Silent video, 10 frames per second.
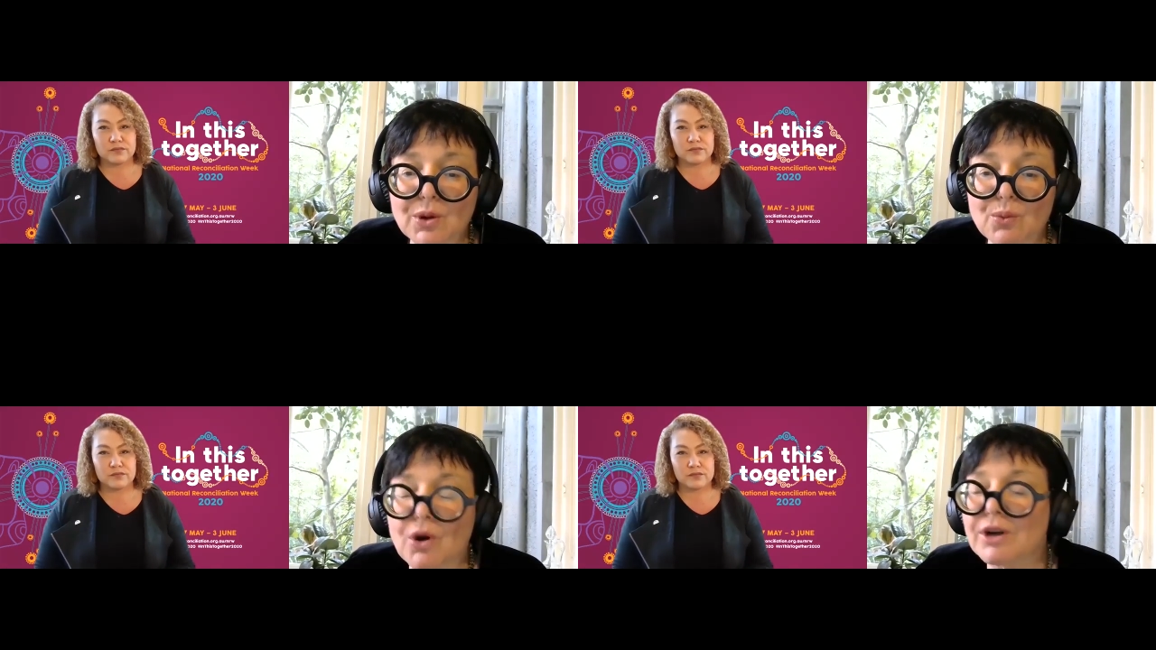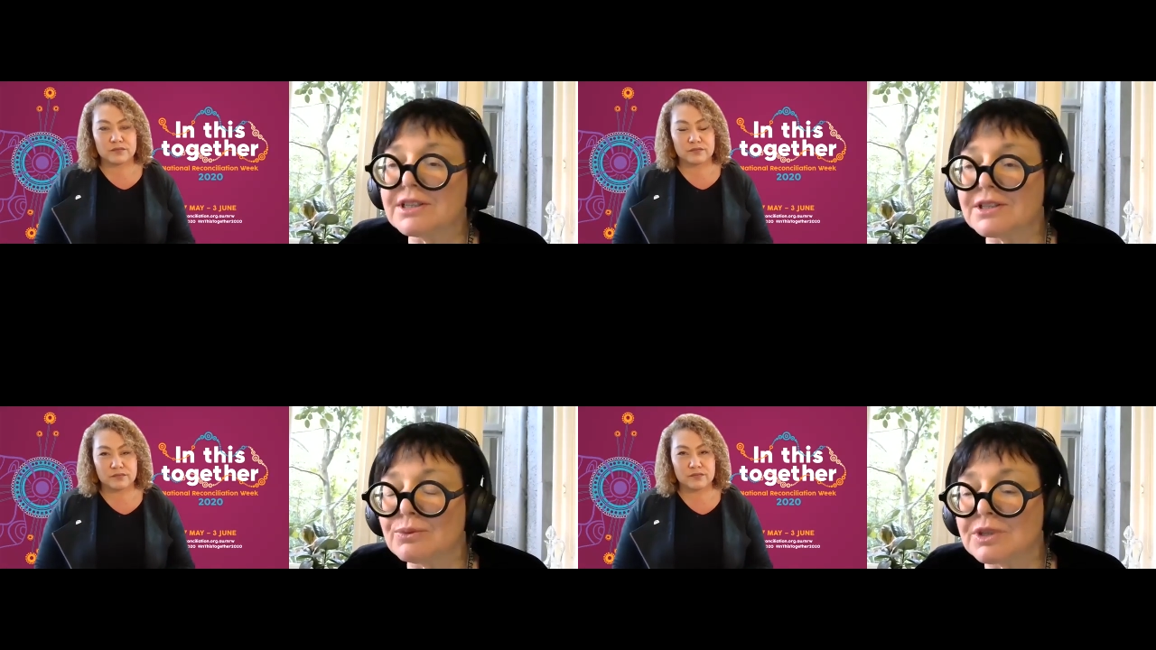Speaker 1: what
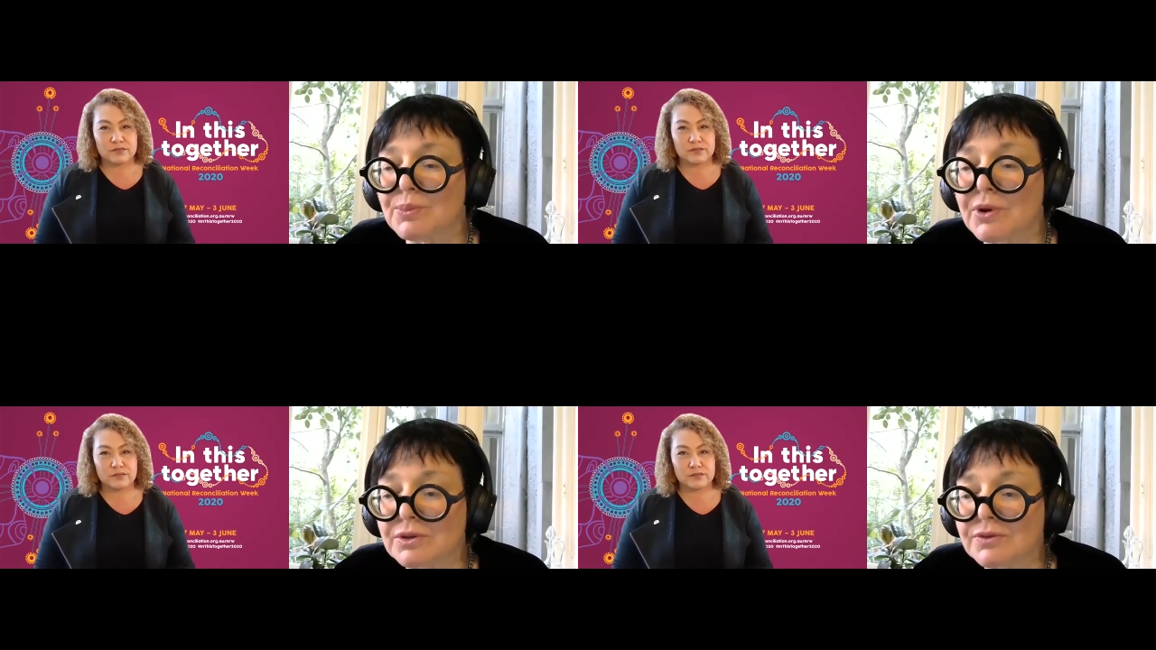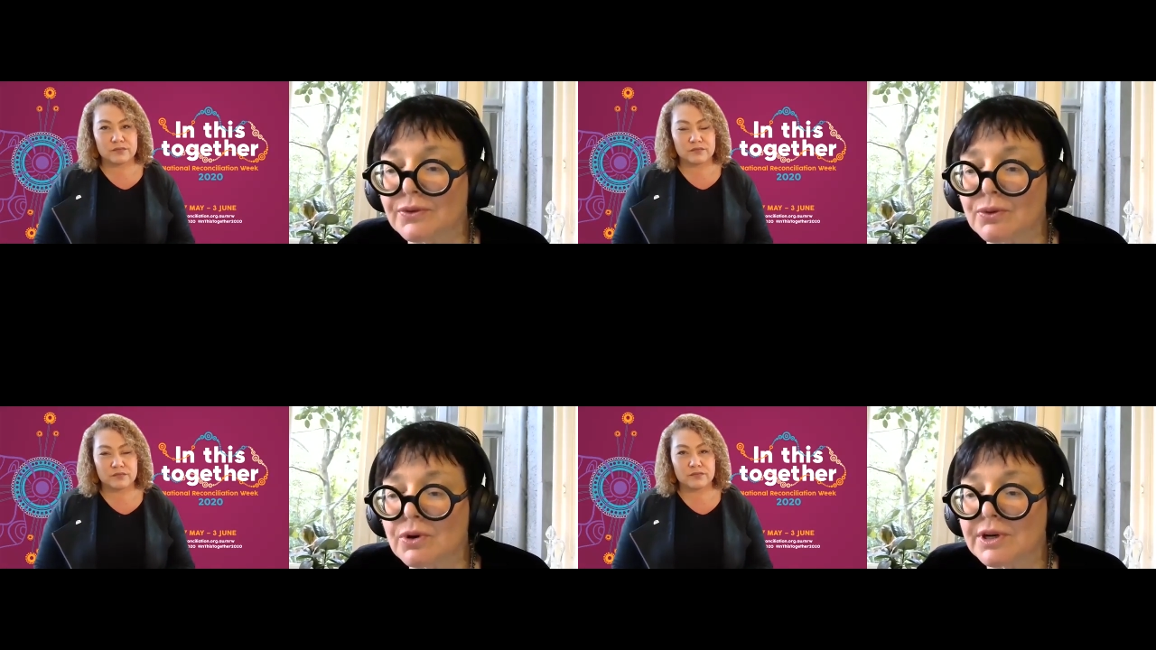is the response
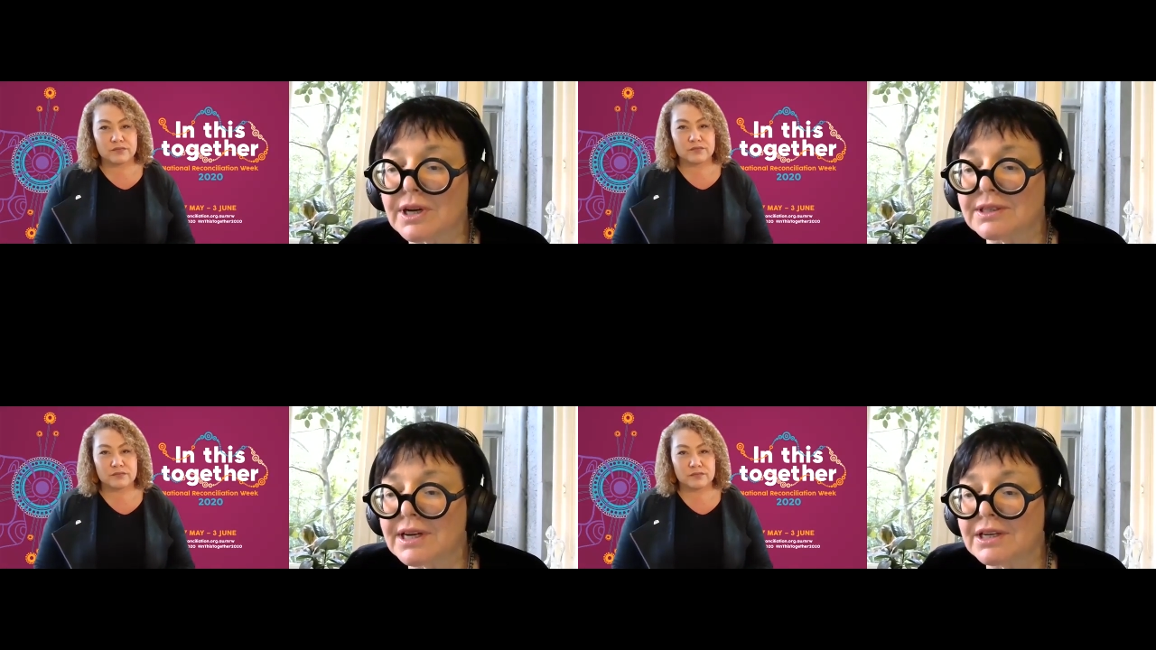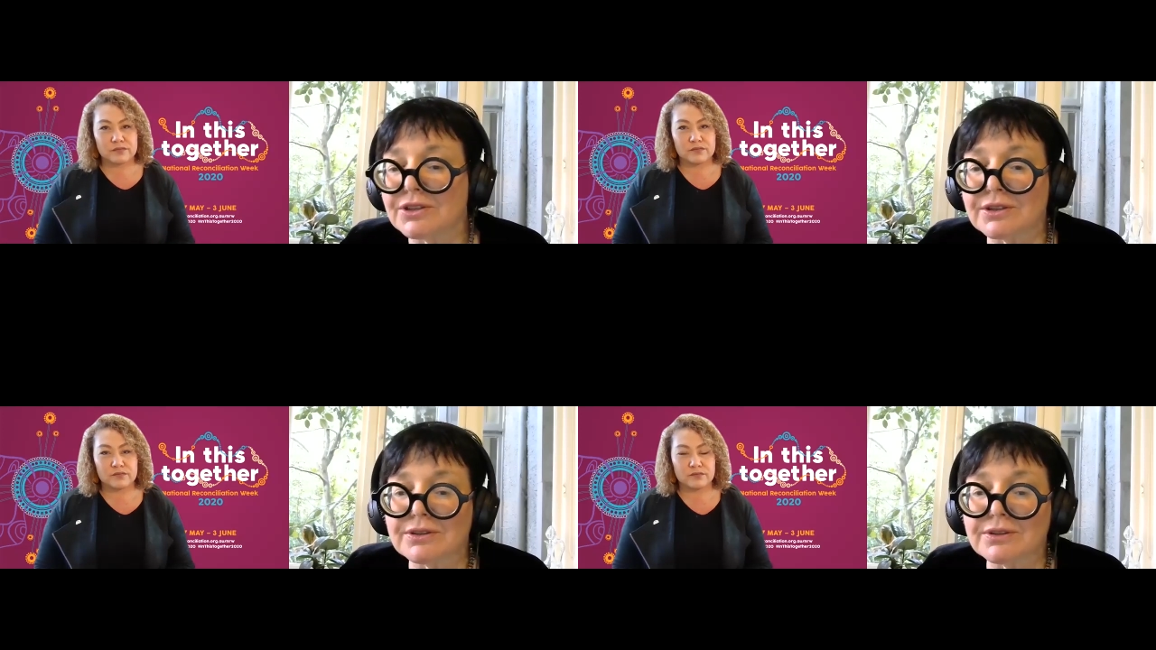for
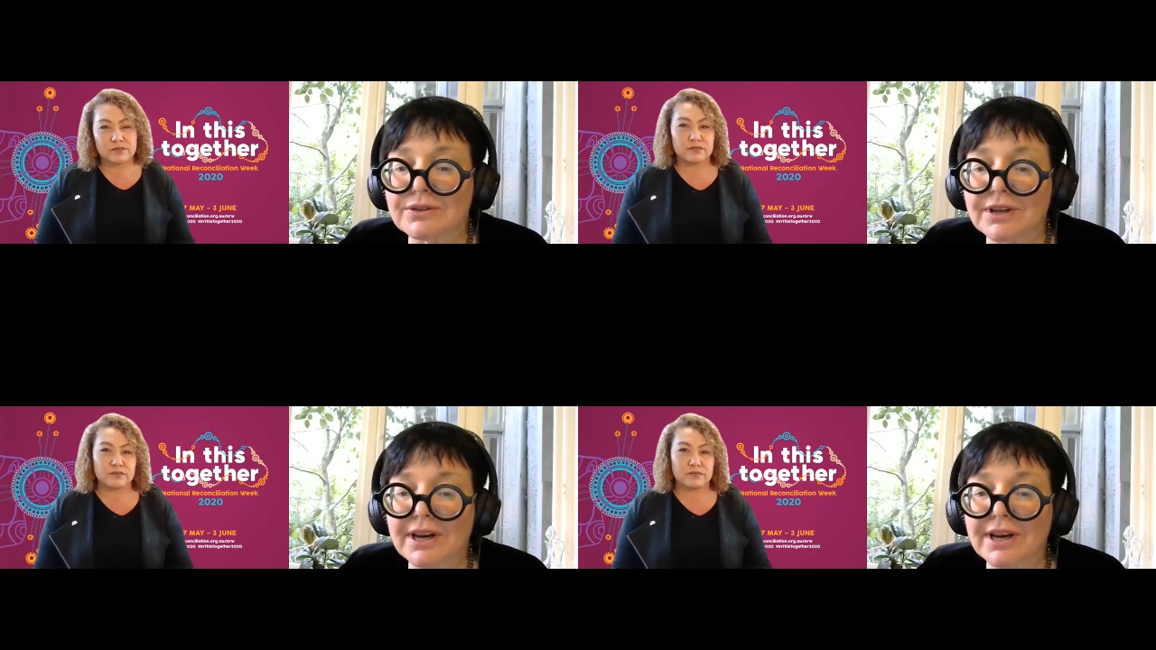organisations that